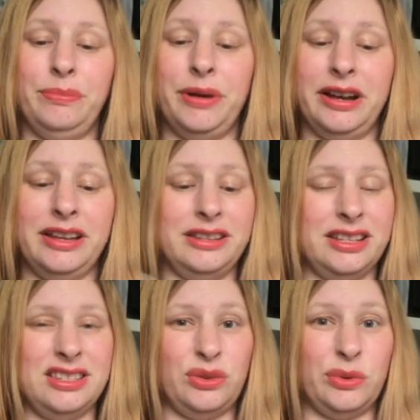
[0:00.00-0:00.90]
but
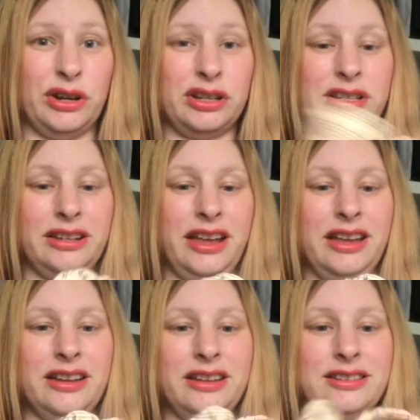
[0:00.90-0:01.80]
they still worked.
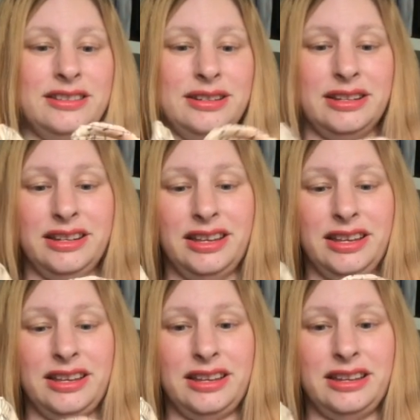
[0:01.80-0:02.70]
And
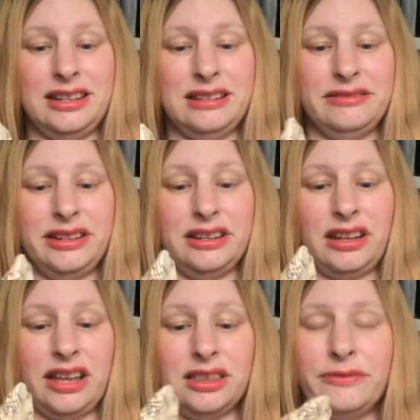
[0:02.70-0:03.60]
he didn't
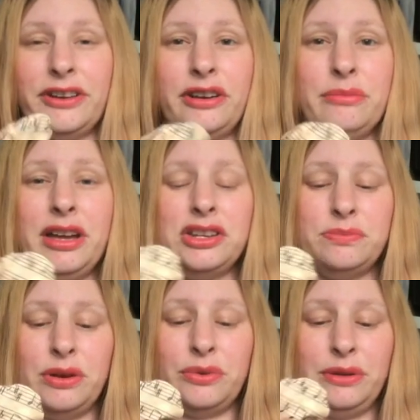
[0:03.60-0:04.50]
like them very
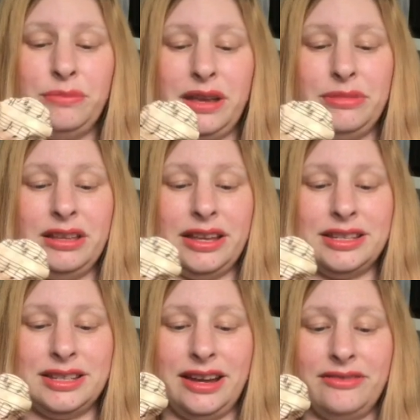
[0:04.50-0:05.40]
much, but what baby
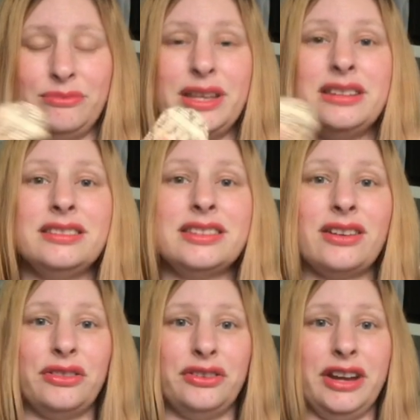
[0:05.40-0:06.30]
likes to have mittens
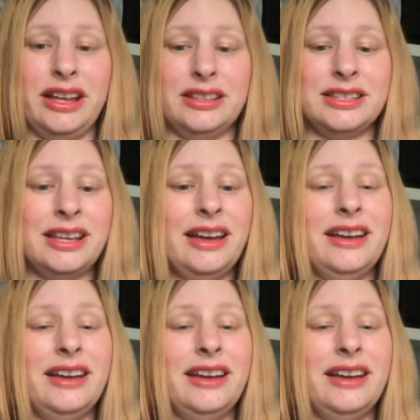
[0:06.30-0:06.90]
on their hands?